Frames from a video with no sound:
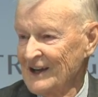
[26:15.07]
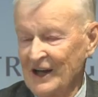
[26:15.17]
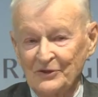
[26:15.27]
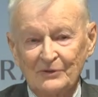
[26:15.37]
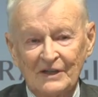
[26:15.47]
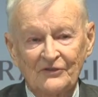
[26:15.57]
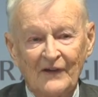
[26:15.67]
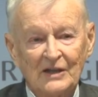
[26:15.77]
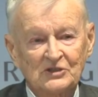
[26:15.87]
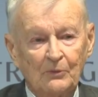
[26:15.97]
And with
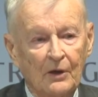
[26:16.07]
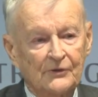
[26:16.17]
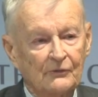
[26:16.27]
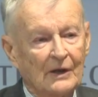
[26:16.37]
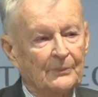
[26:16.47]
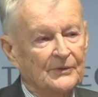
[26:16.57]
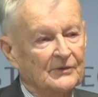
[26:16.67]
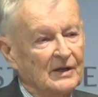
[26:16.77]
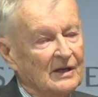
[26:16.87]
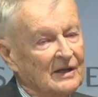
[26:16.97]
advanced modern
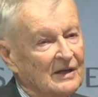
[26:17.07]
weaponry,